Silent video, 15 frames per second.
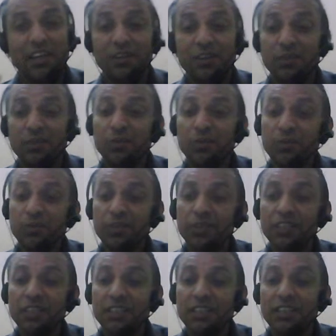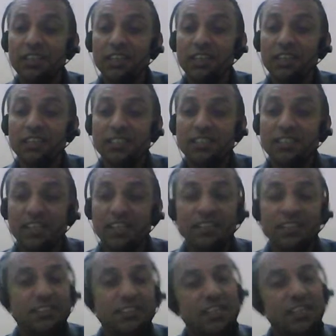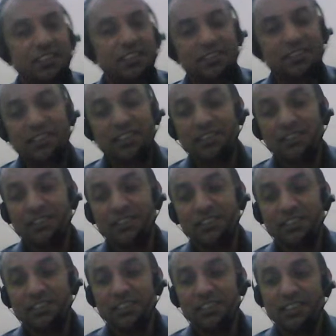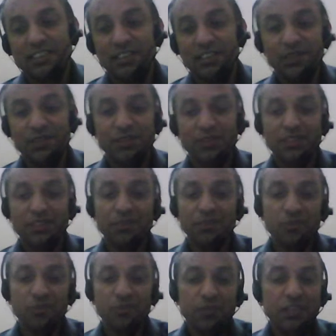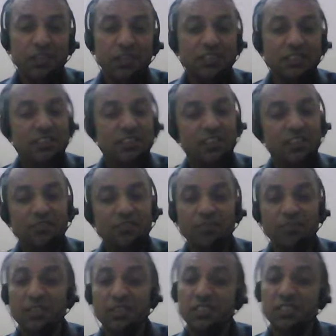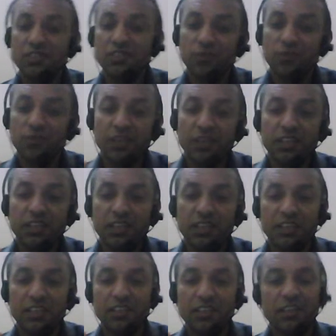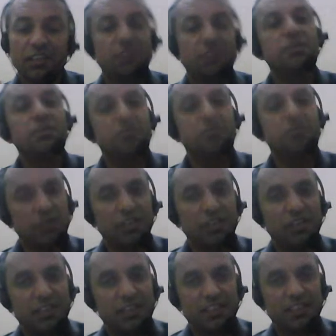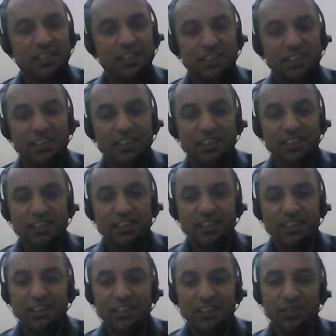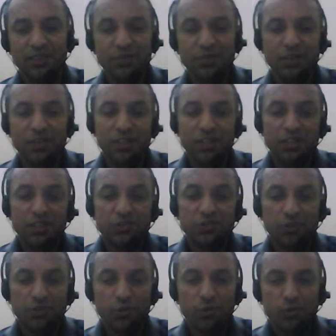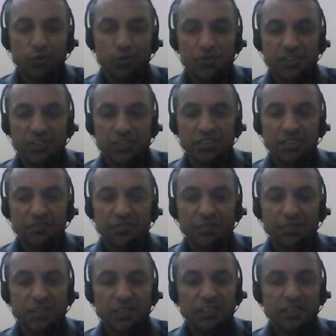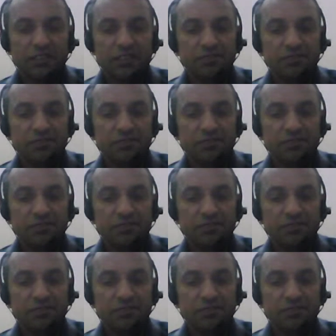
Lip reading: to doing stretching exercises. The movement is done with a swing in a rhythmic way. you know Slow twisting method,